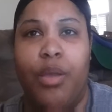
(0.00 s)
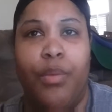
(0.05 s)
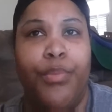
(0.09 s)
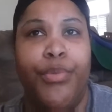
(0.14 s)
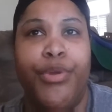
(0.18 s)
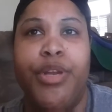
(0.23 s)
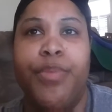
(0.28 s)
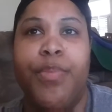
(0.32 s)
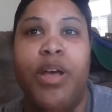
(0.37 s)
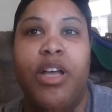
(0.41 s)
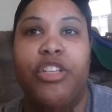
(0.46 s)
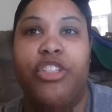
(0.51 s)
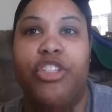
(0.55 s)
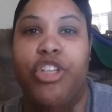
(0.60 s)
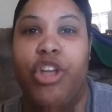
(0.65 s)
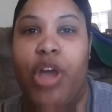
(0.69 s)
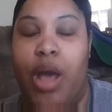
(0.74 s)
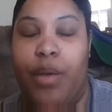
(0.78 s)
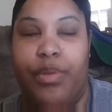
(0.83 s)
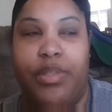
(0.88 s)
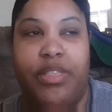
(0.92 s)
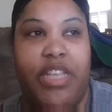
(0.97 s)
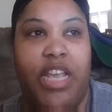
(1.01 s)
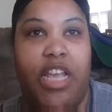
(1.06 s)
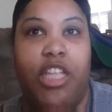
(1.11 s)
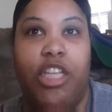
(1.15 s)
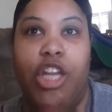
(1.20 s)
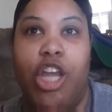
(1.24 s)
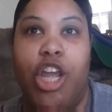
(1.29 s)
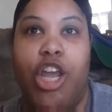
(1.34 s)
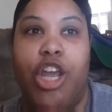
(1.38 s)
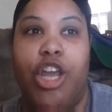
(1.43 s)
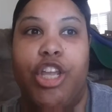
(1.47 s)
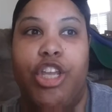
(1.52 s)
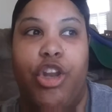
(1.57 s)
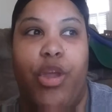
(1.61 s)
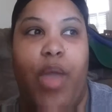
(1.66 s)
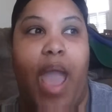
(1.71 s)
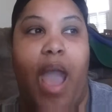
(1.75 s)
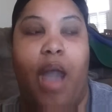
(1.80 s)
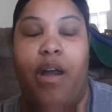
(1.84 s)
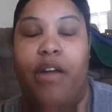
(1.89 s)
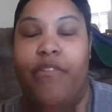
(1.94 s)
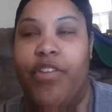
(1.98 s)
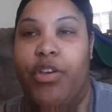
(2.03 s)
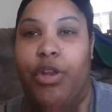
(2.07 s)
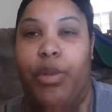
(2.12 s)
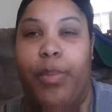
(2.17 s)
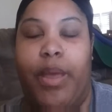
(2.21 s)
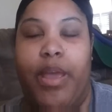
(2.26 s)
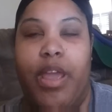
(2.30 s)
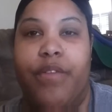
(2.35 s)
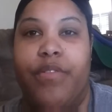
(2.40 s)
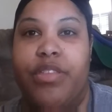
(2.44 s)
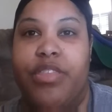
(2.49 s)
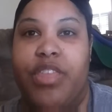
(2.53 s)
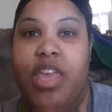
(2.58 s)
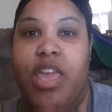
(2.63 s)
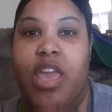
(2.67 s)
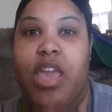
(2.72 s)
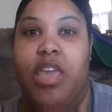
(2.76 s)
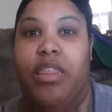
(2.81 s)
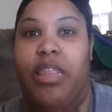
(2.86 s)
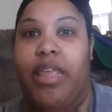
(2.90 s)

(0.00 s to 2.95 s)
pretty much I was telling her how I felt about everything,